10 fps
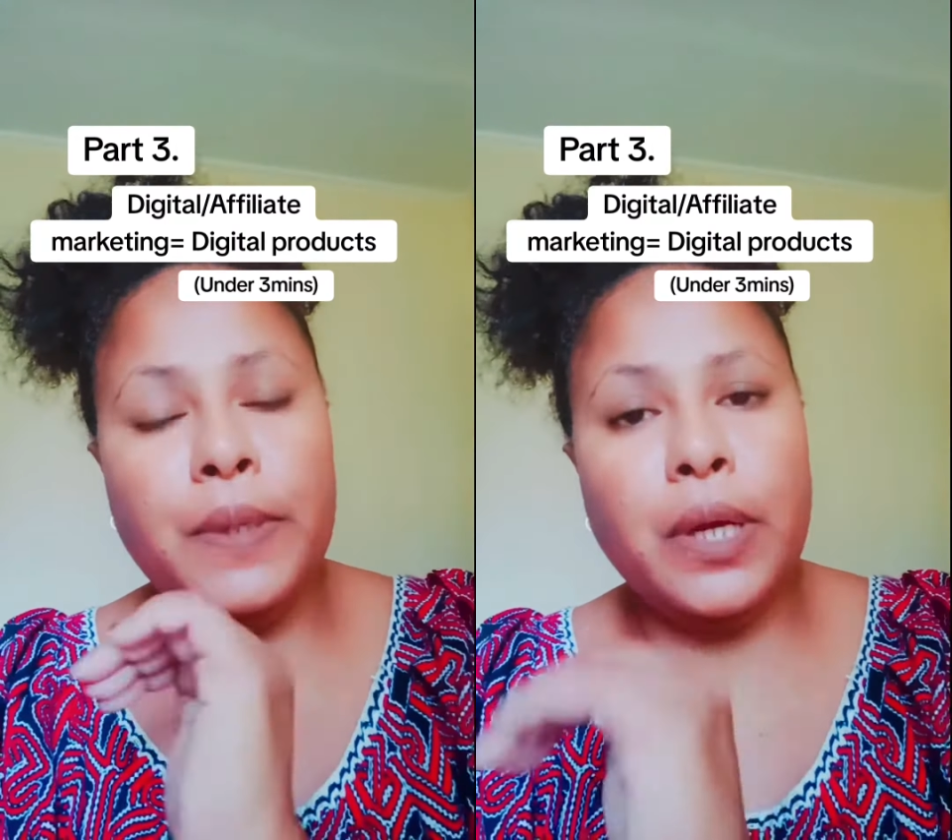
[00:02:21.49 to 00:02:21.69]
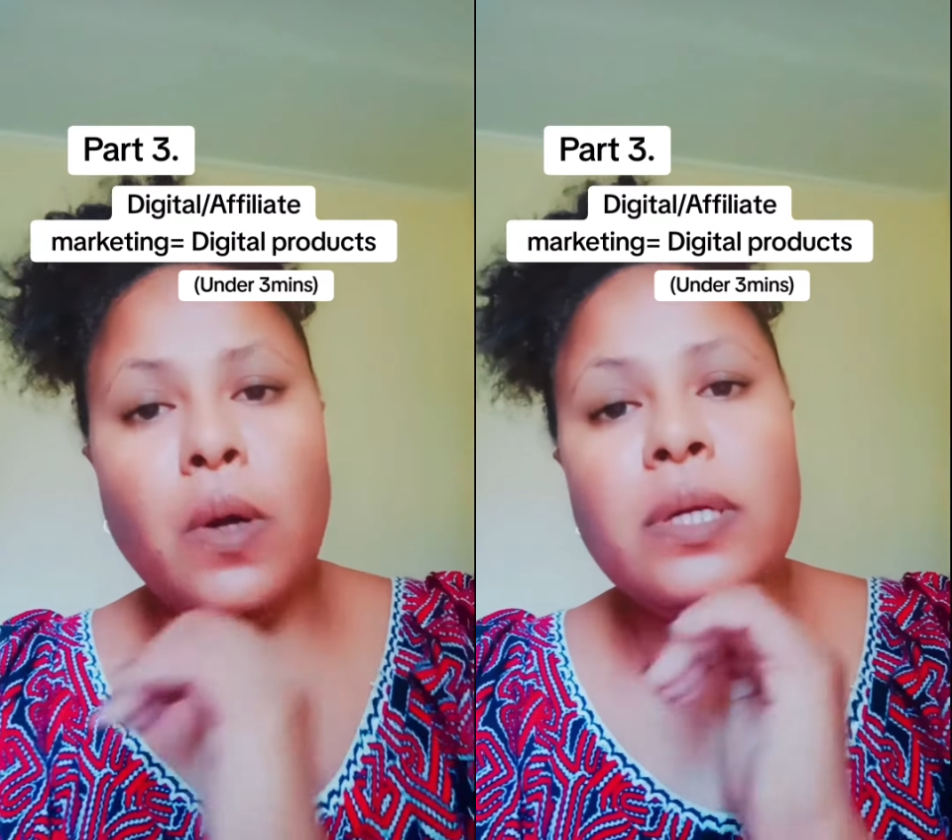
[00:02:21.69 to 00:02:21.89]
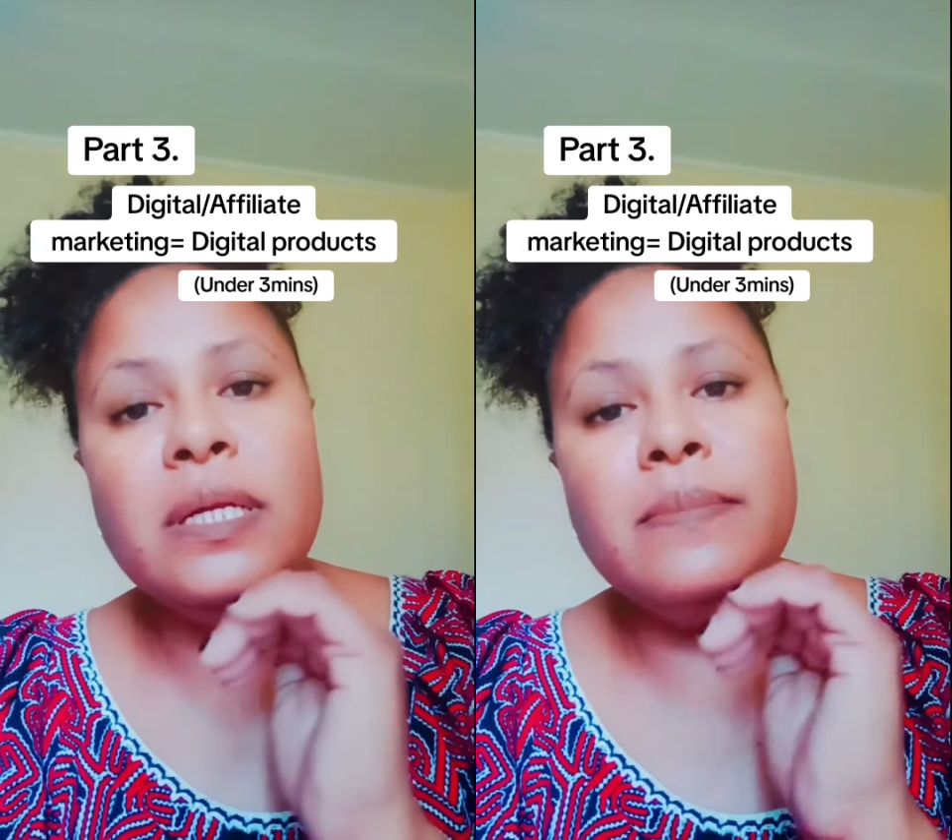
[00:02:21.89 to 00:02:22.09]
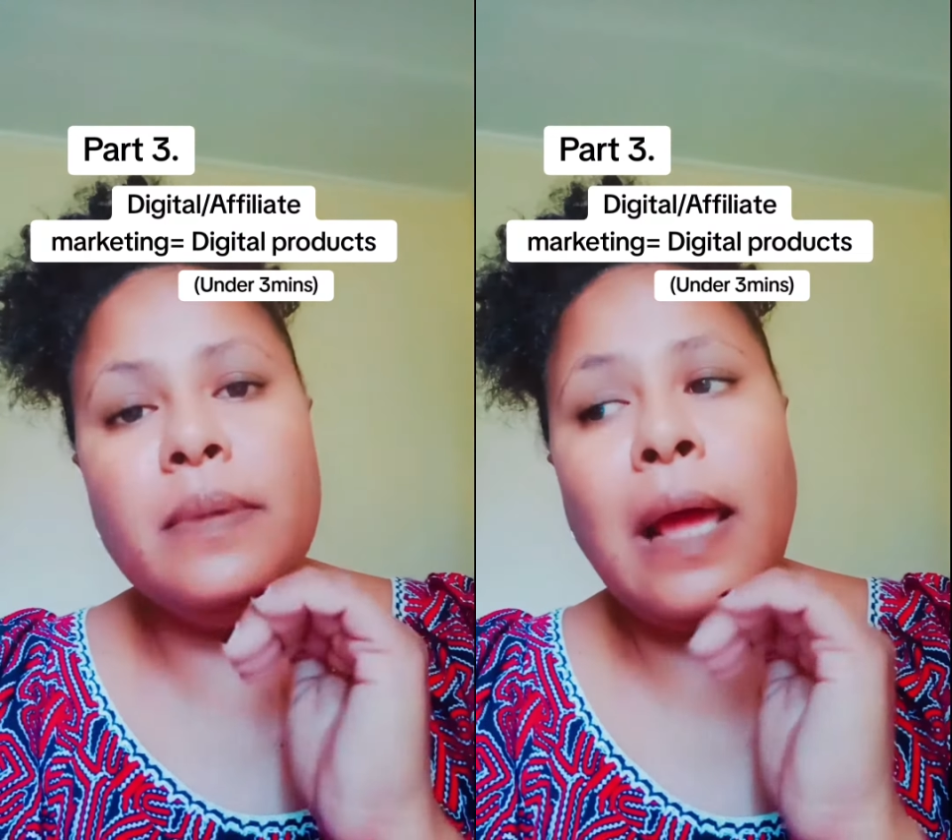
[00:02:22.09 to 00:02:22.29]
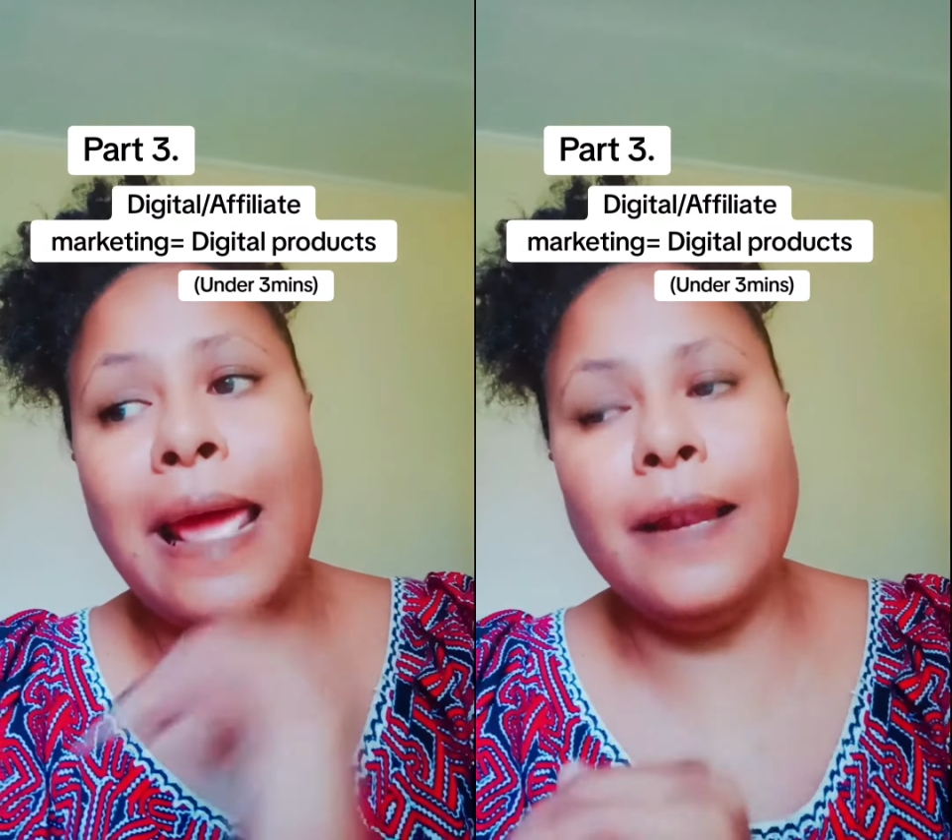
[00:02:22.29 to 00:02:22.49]
We only
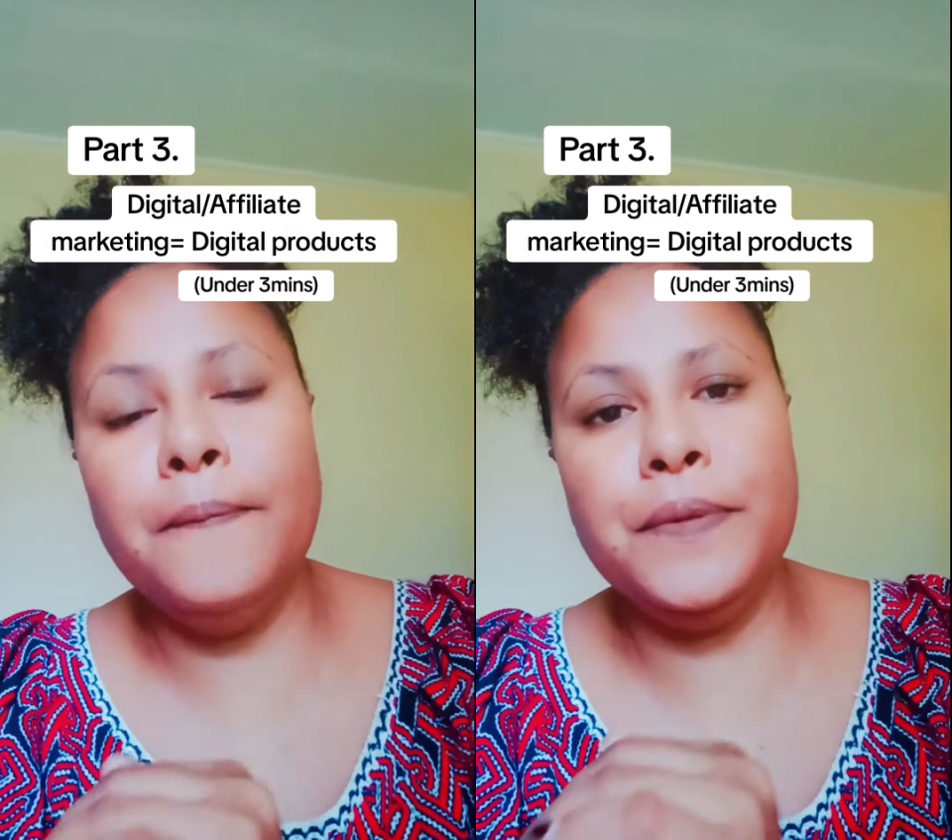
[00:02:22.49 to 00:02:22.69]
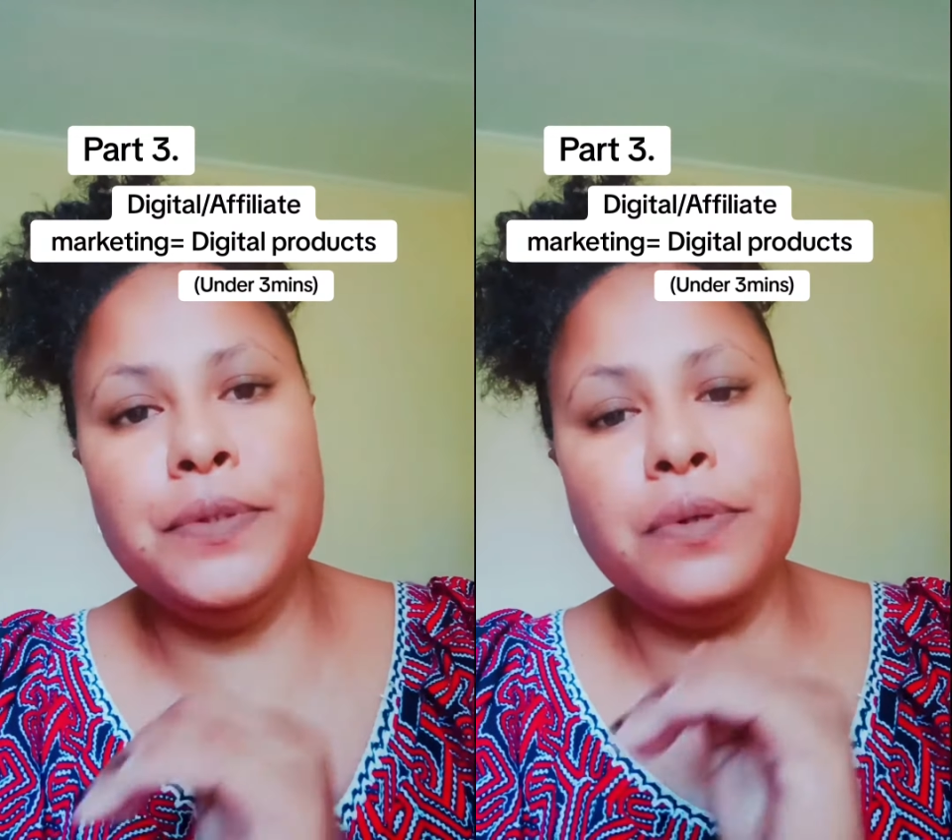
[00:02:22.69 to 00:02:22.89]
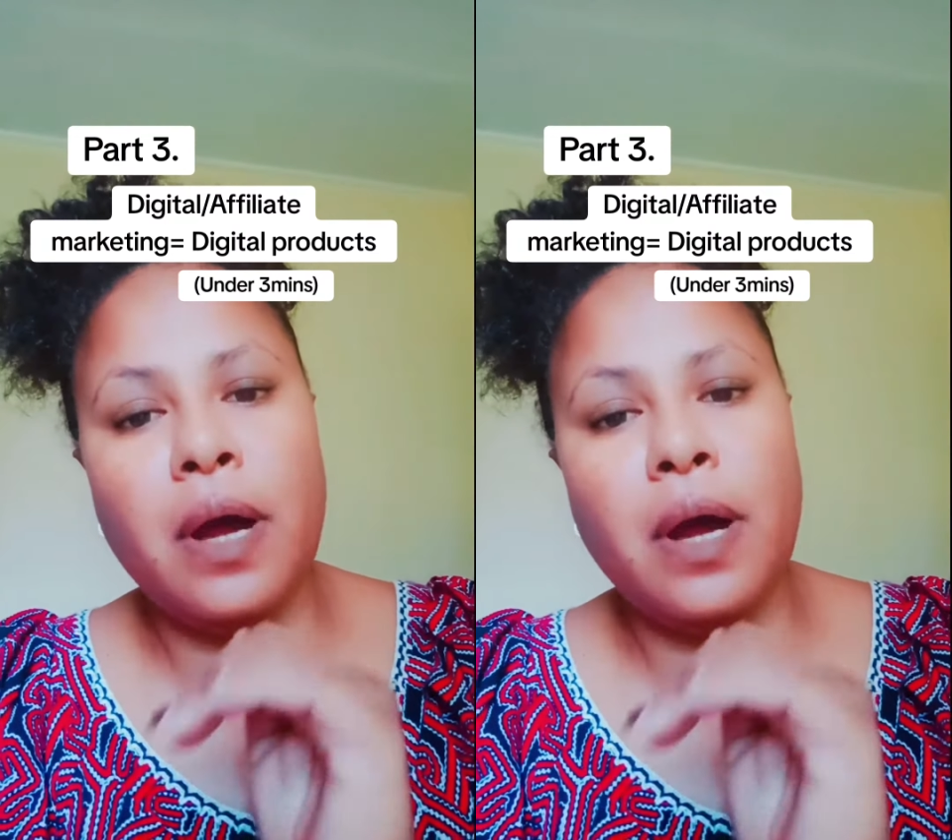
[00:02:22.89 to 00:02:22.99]
help you